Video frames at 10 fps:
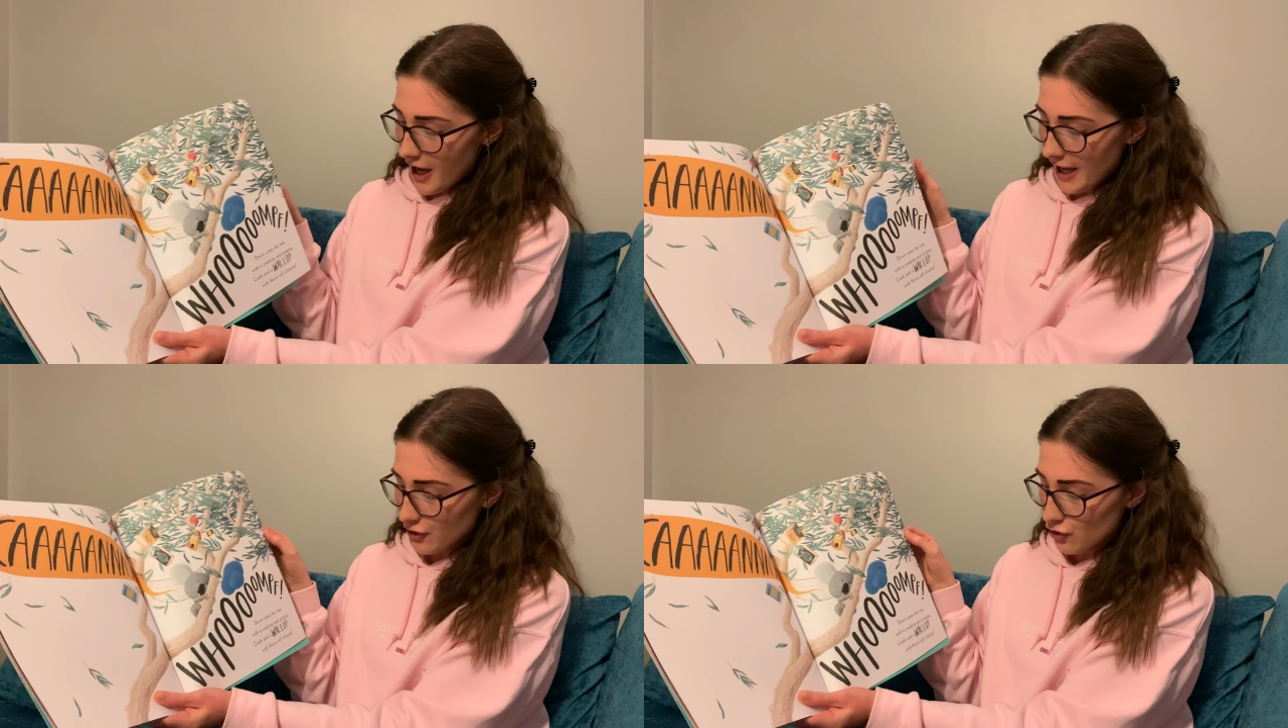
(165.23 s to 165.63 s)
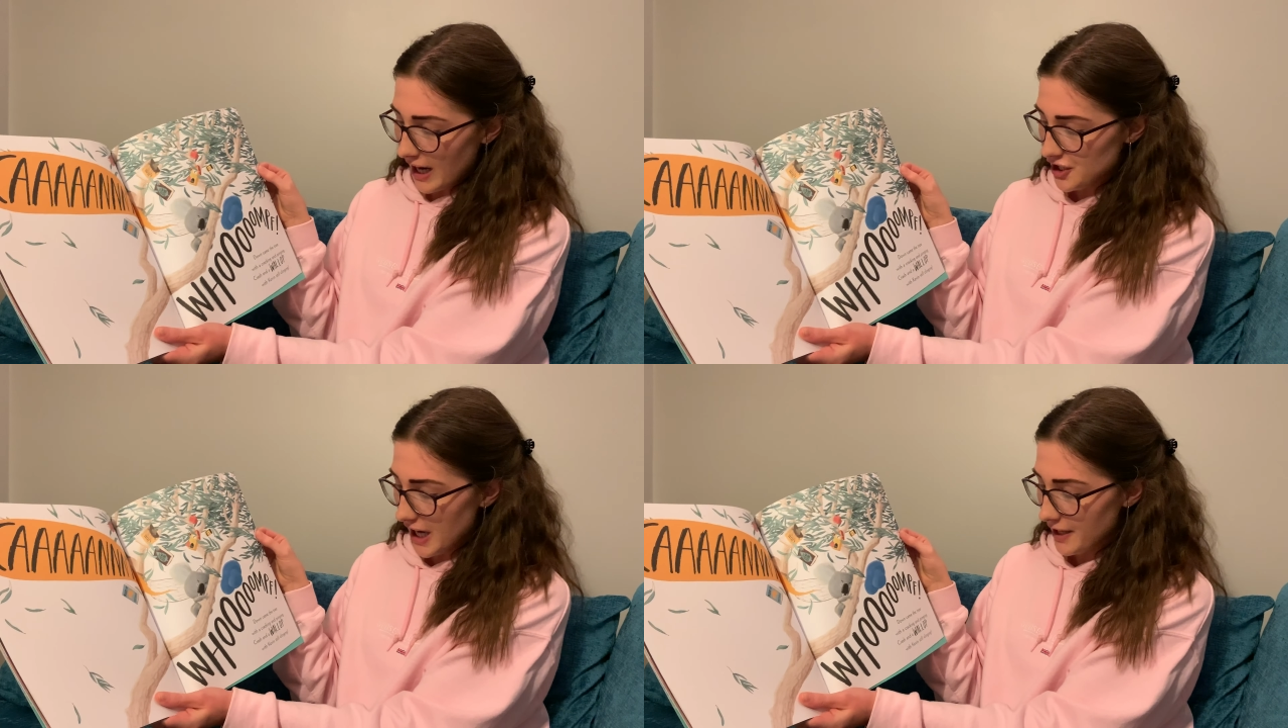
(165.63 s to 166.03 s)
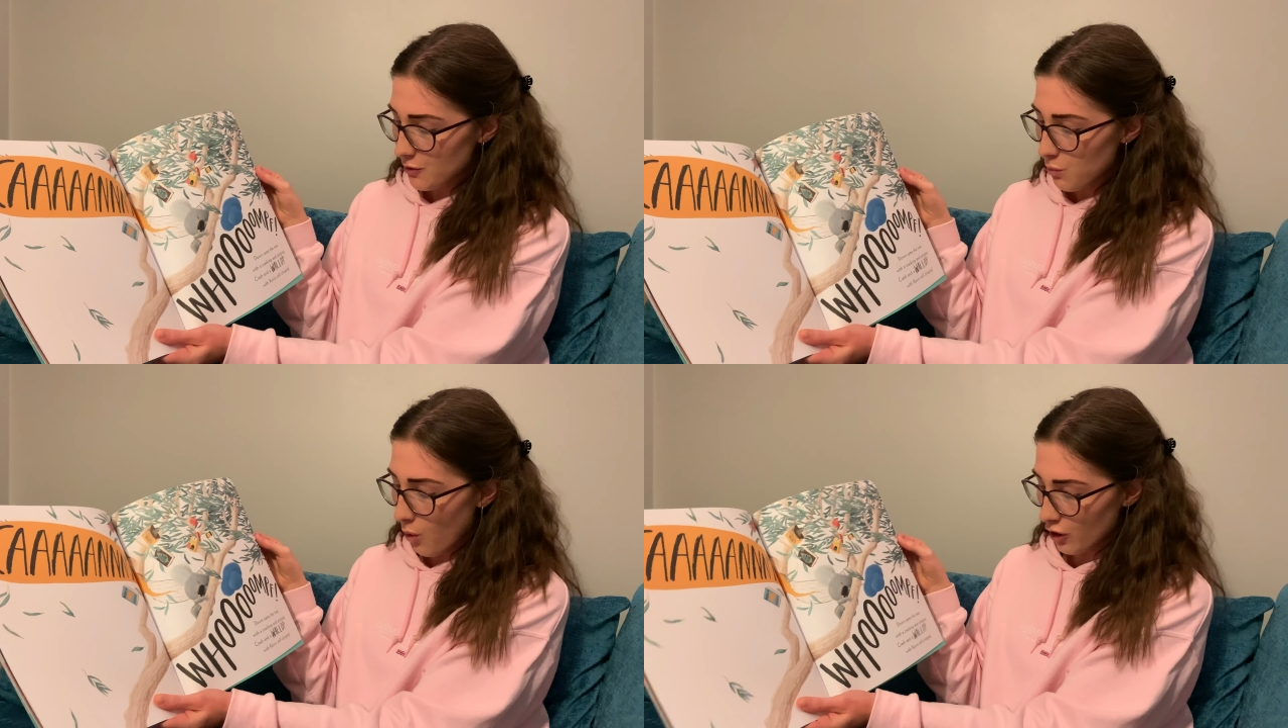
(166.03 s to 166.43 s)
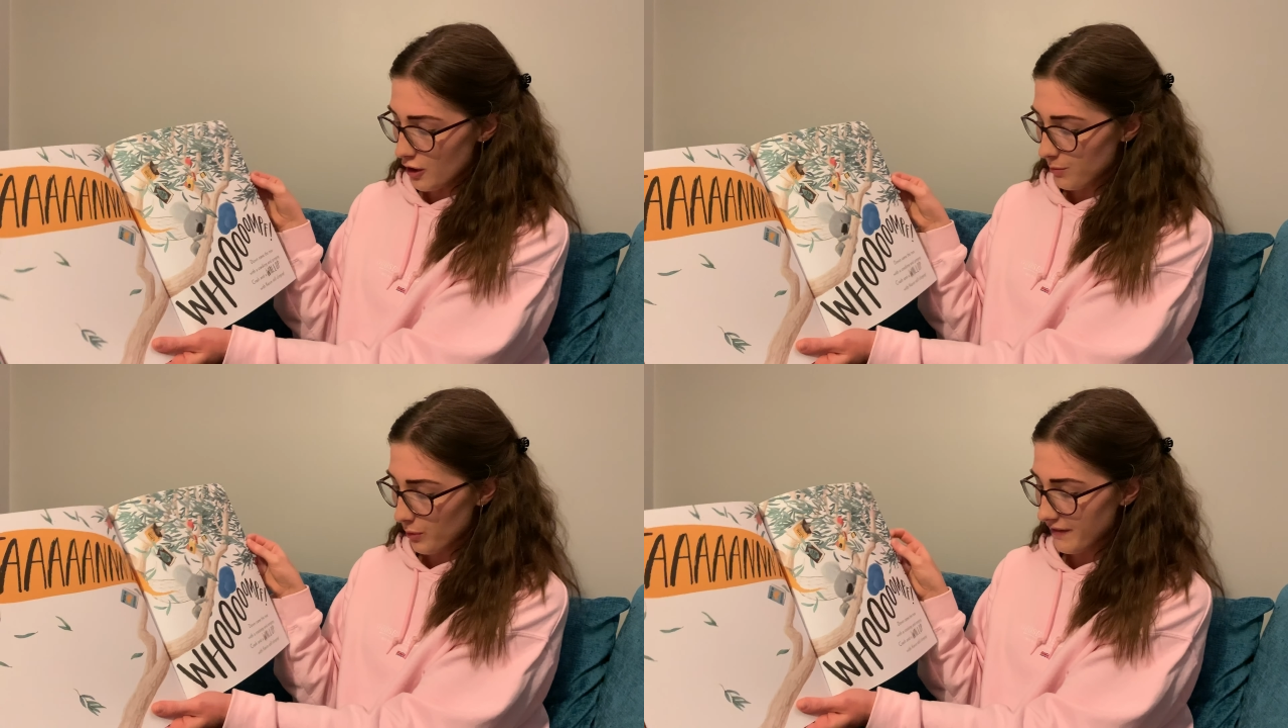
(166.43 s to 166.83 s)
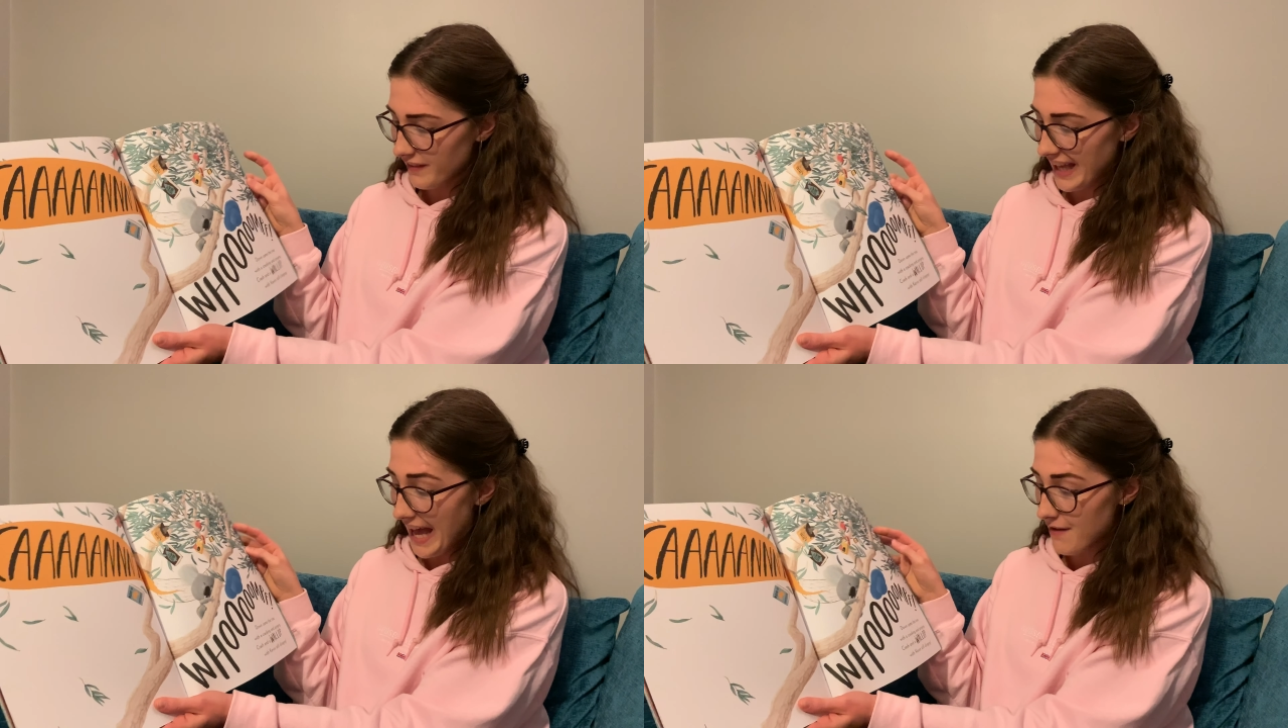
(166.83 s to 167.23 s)
a crash and a wallop
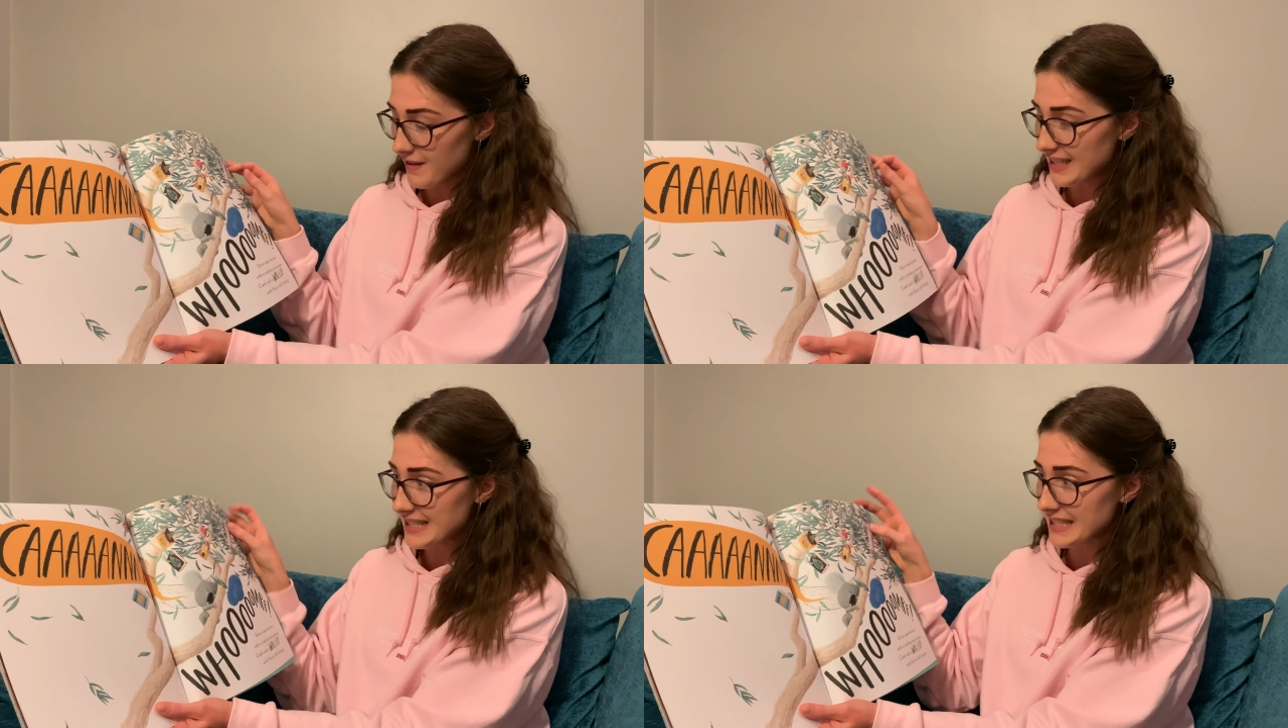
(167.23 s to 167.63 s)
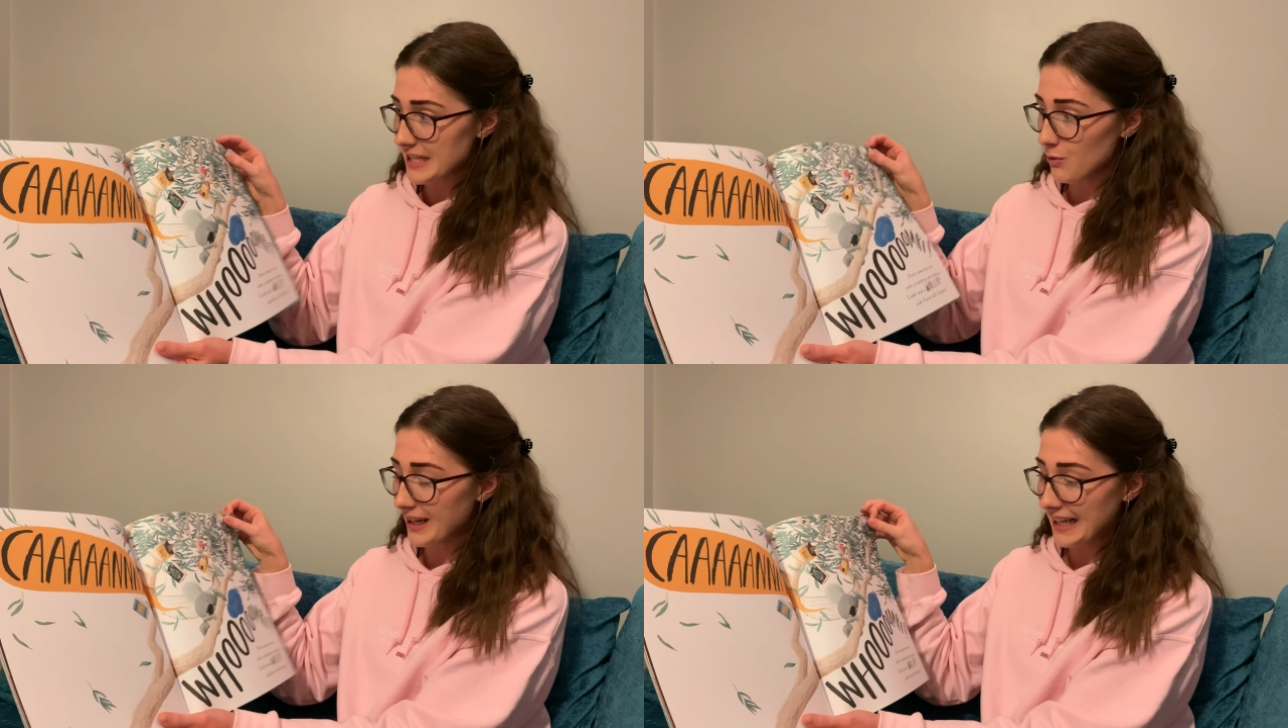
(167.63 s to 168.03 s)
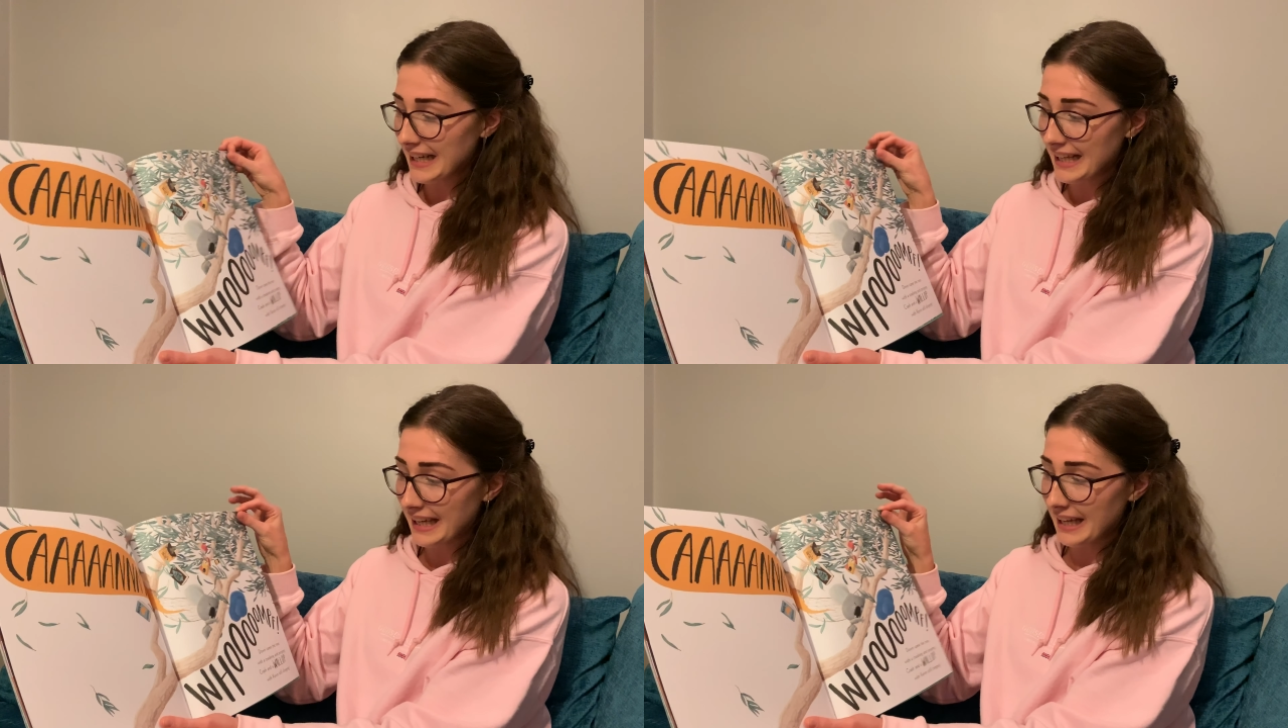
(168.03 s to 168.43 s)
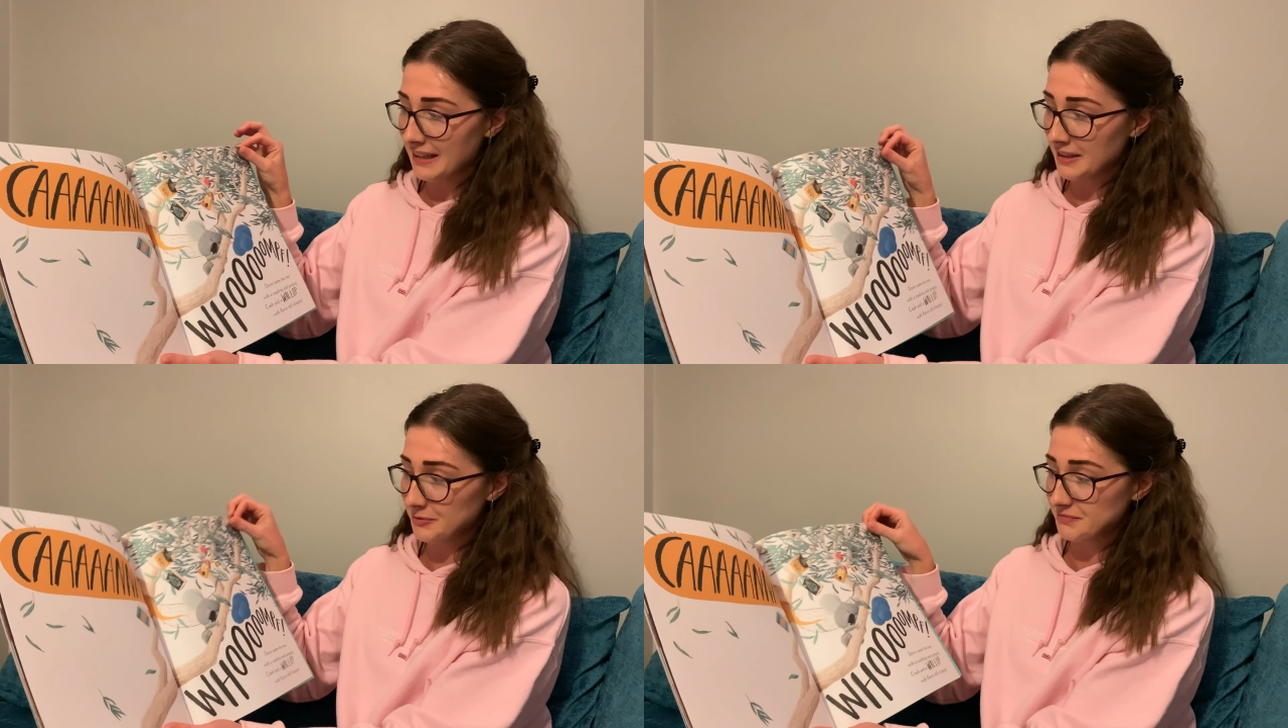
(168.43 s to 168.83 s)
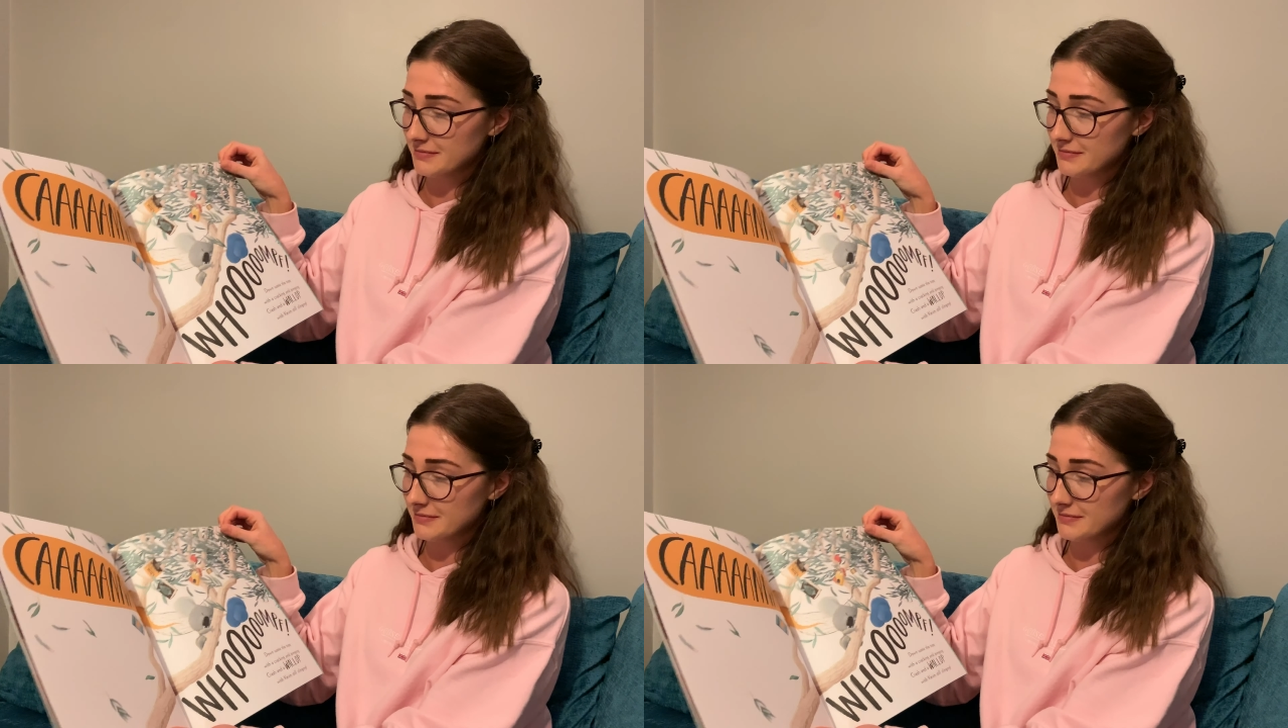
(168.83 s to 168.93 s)
with Kevin still clinging.